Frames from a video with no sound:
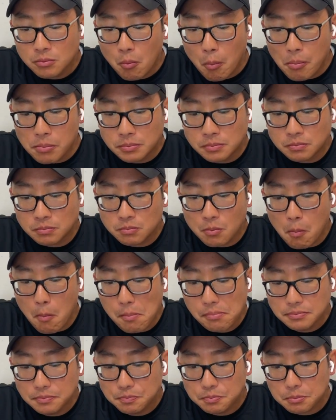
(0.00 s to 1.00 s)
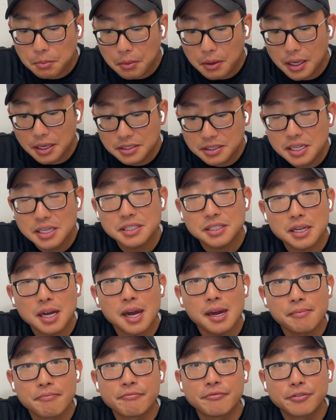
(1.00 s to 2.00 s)
and take
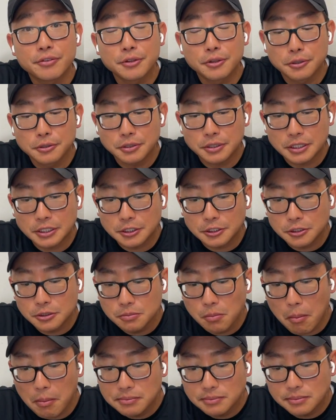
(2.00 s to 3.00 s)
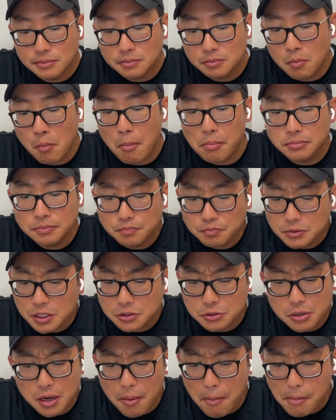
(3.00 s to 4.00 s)
time for those things.
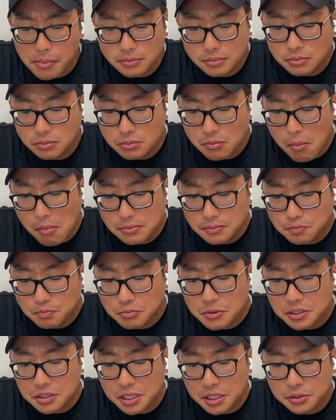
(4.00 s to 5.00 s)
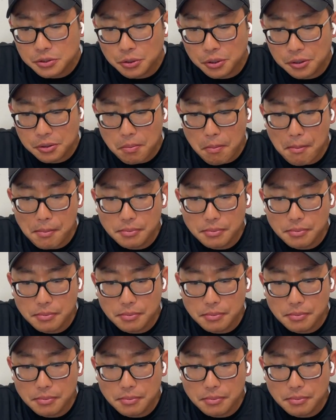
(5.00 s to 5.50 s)
That's right, the TED Talk.